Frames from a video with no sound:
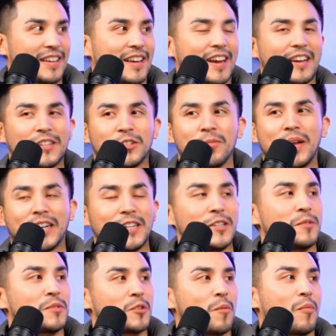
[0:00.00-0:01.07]
Yeah. So
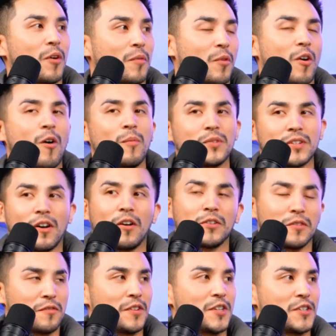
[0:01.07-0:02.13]
magnesium's so important. We're almost all
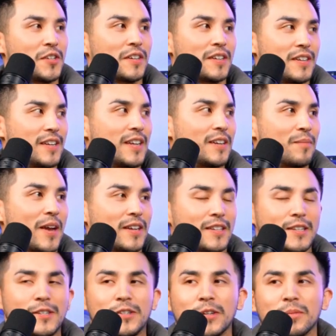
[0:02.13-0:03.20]
deficient in
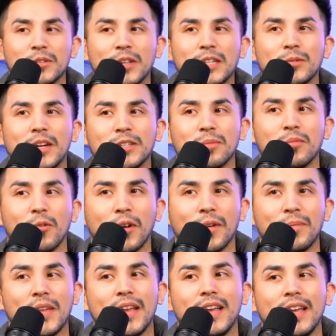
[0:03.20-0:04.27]
magnesium. So that's why it's
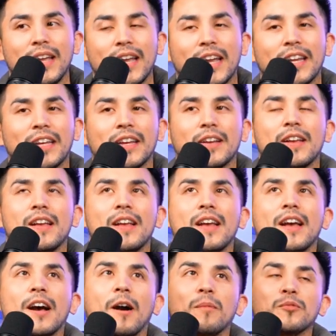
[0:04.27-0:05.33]
important. And it
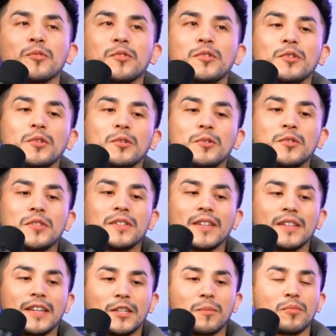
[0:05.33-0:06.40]
helps reduce
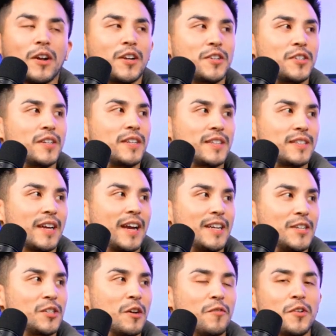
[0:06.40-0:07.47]
like depression,
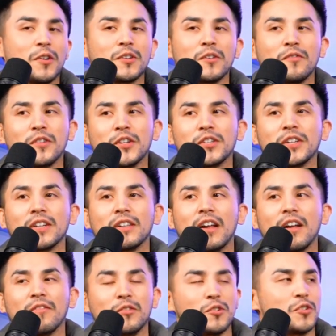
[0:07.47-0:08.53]
anxiety. So if you're deficient in a
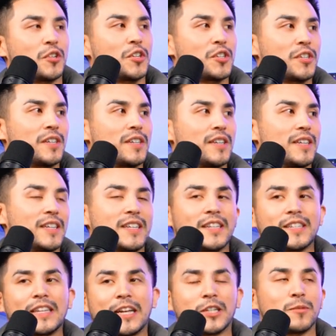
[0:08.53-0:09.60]
lot of nutrition, it can
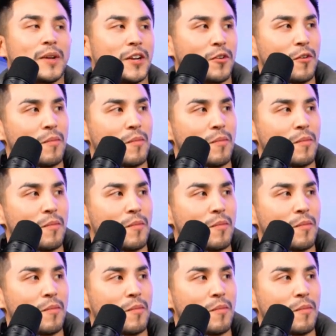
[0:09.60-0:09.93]
exacerbate your